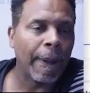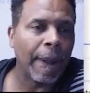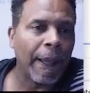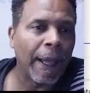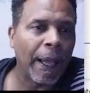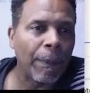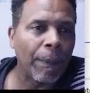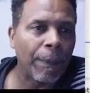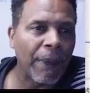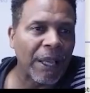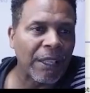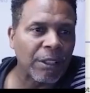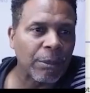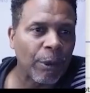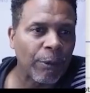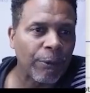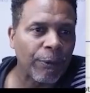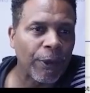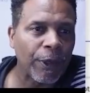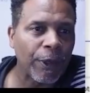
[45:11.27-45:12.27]
How
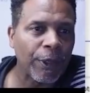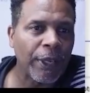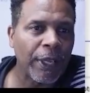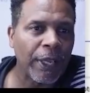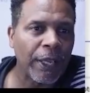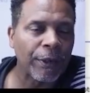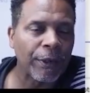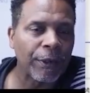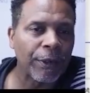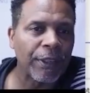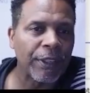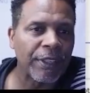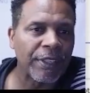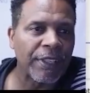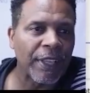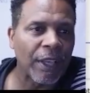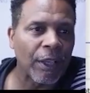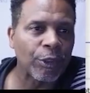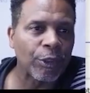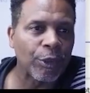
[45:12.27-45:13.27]
possible for you to enter the
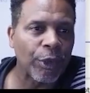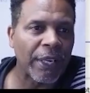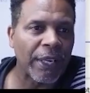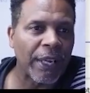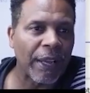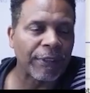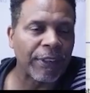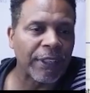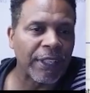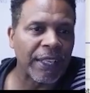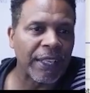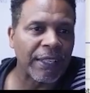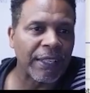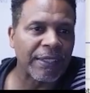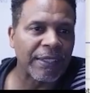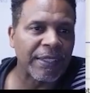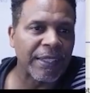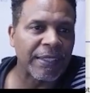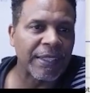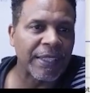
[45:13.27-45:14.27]
sell trade after the
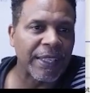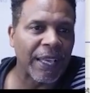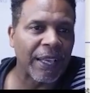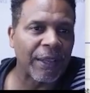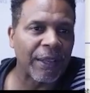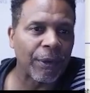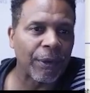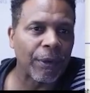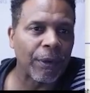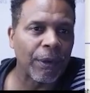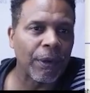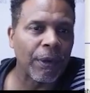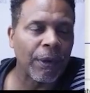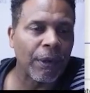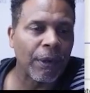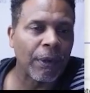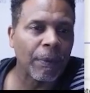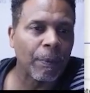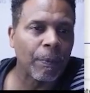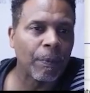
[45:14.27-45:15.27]
indecision candle?
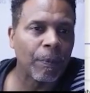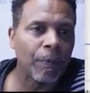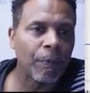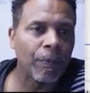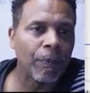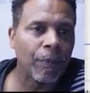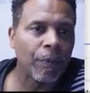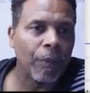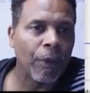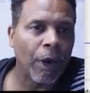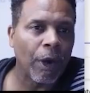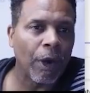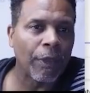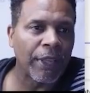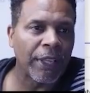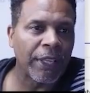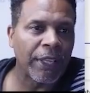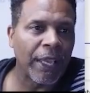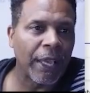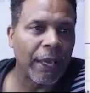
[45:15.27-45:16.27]
Are
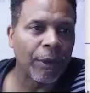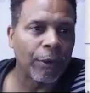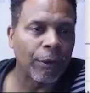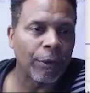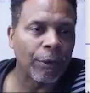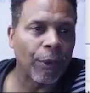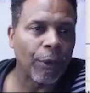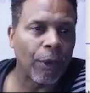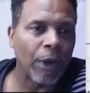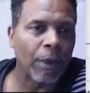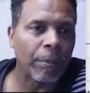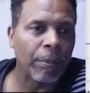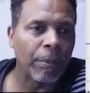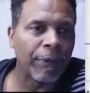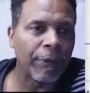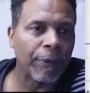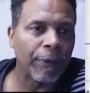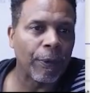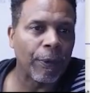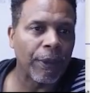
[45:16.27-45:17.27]
the candles formed
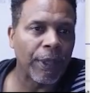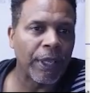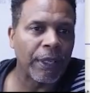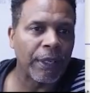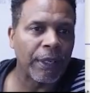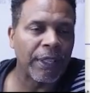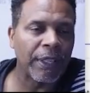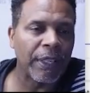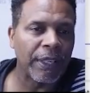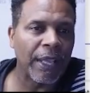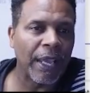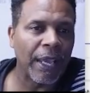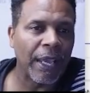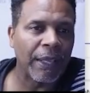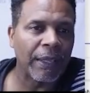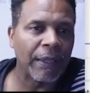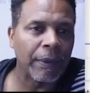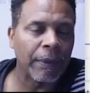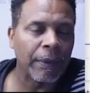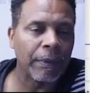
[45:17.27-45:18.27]
before the end of the
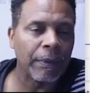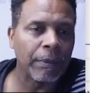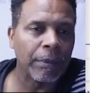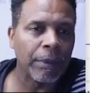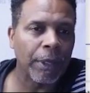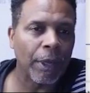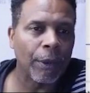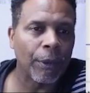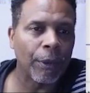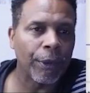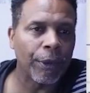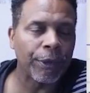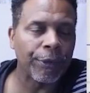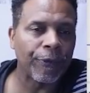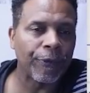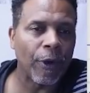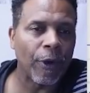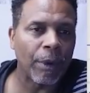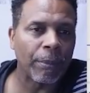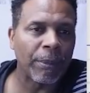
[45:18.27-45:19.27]
day? No, they're
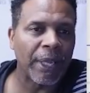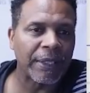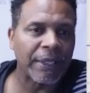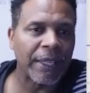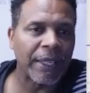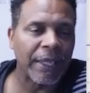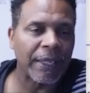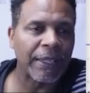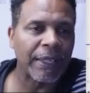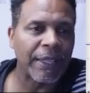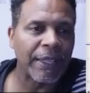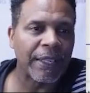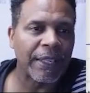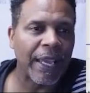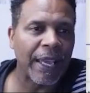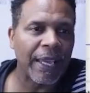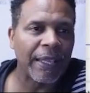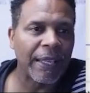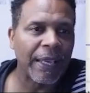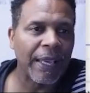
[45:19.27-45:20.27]
formed at the end of the
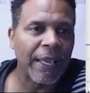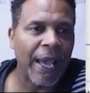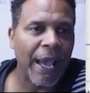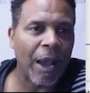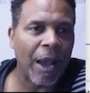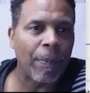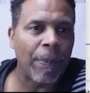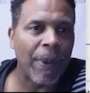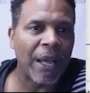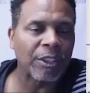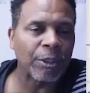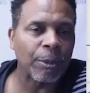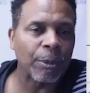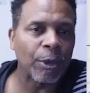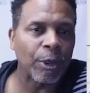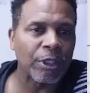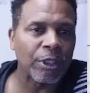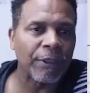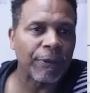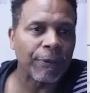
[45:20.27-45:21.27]
day. How
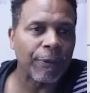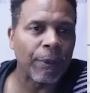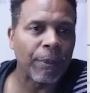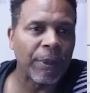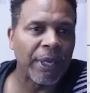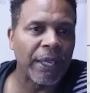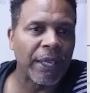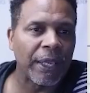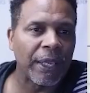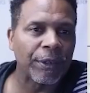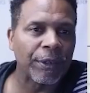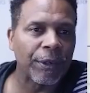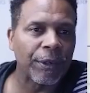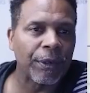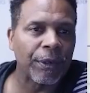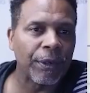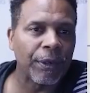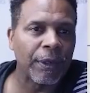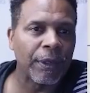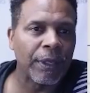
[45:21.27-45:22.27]
possible is it for me to
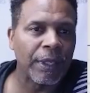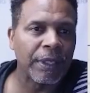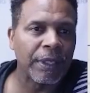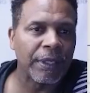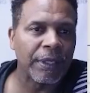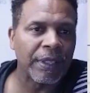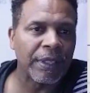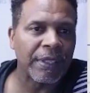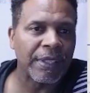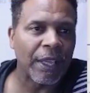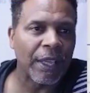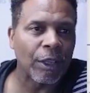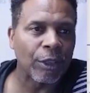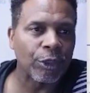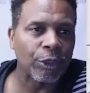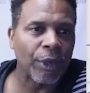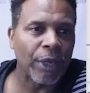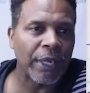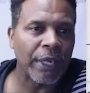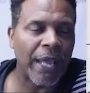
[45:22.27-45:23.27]
enter the sell
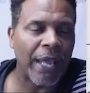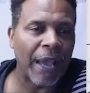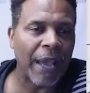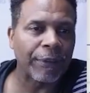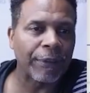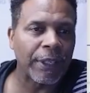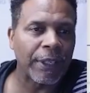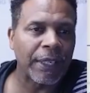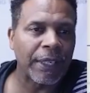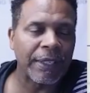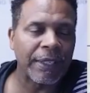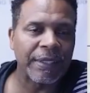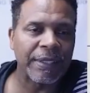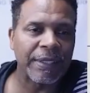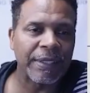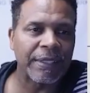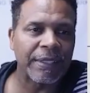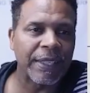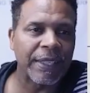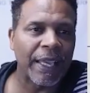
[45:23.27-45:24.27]
trade after the
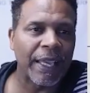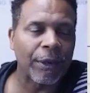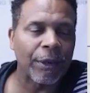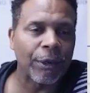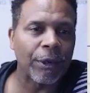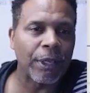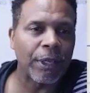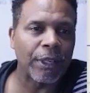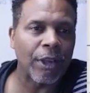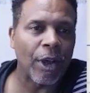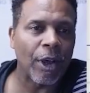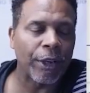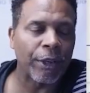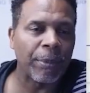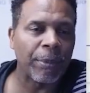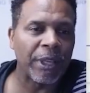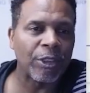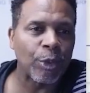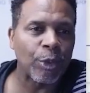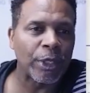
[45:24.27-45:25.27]
indecision candle? It all
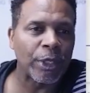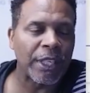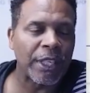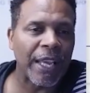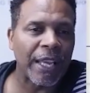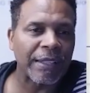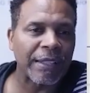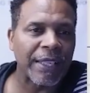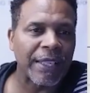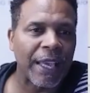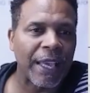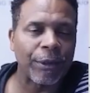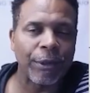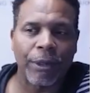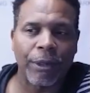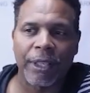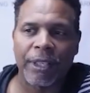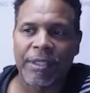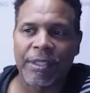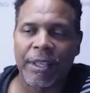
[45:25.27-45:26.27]
depends what the next
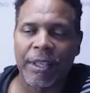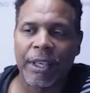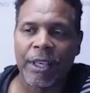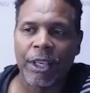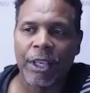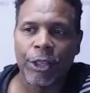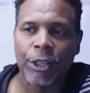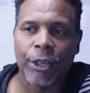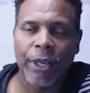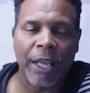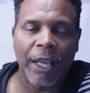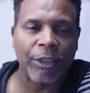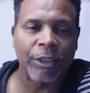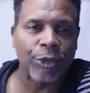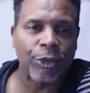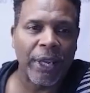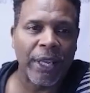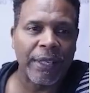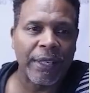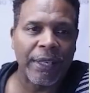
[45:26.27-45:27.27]
candle is. You're not
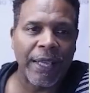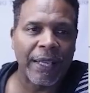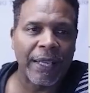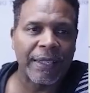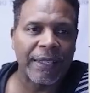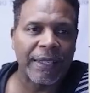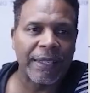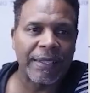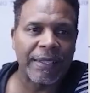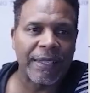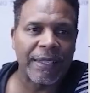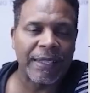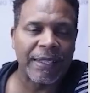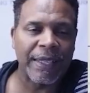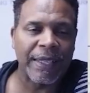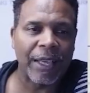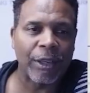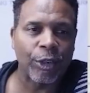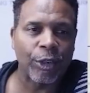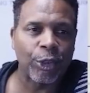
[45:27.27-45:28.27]
trading that
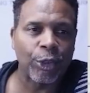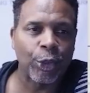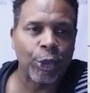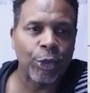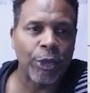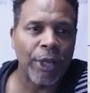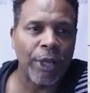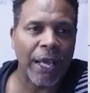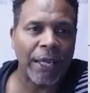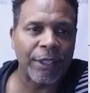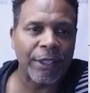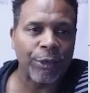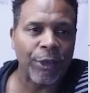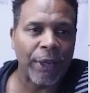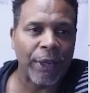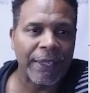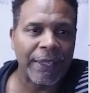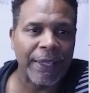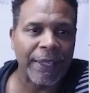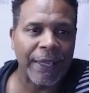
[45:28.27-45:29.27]
indecision candle. Do not
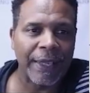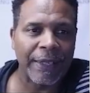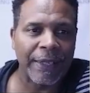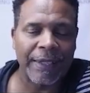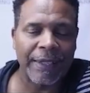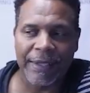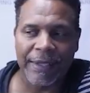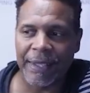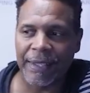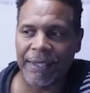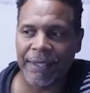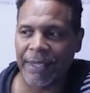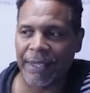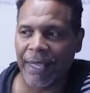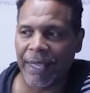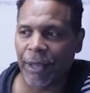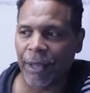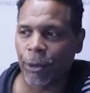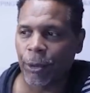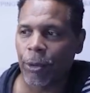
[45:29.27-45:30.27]
trade the indecision
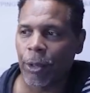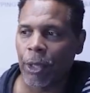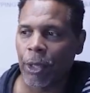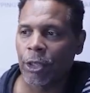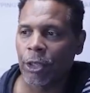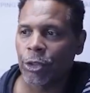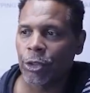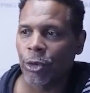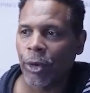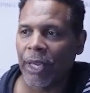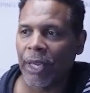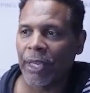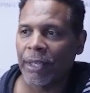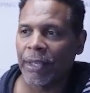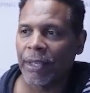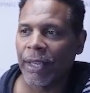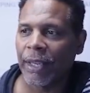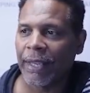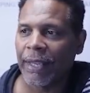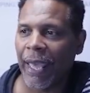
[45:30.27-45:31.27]
candle. Trade
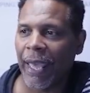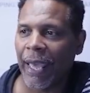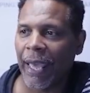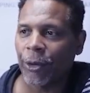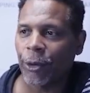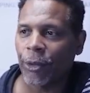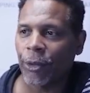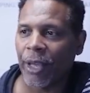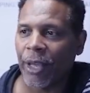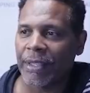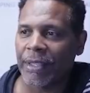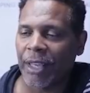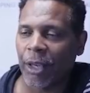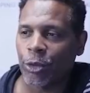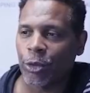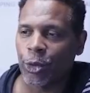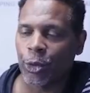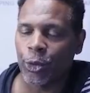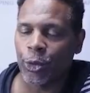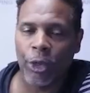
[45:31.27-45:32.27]
the candle that tells
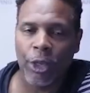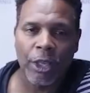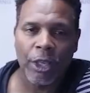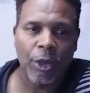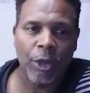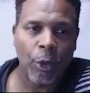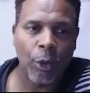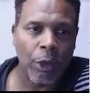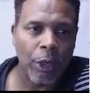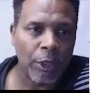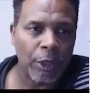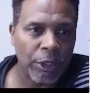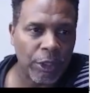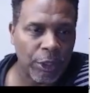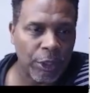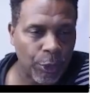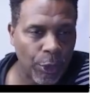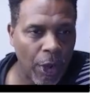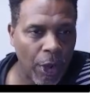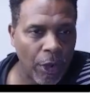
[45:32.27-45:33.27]
you
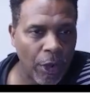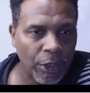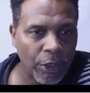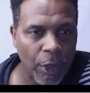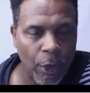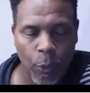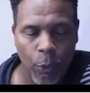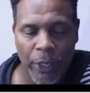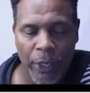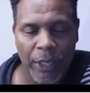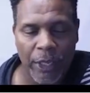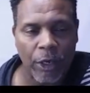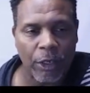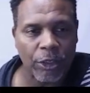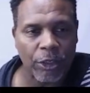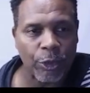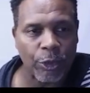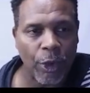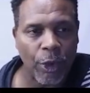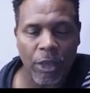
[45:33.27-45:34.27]
strong, weak or
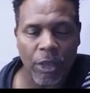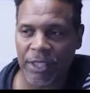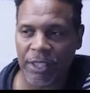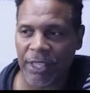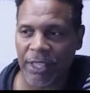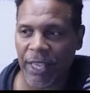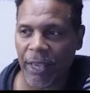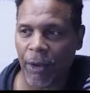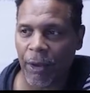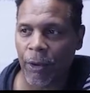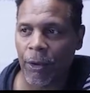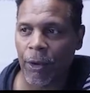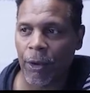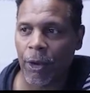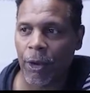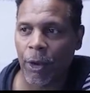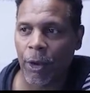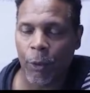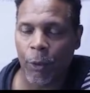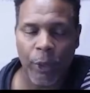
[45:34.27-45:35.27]
strong sell,
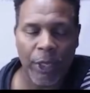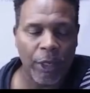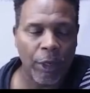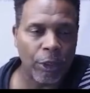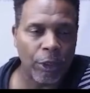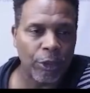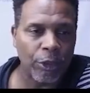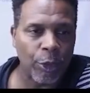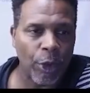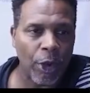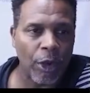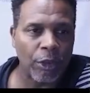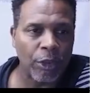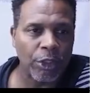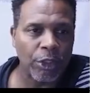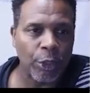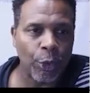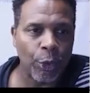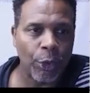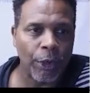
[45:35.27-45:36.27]
weak or strong
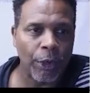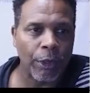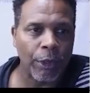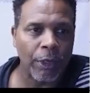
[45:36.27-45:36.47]
short.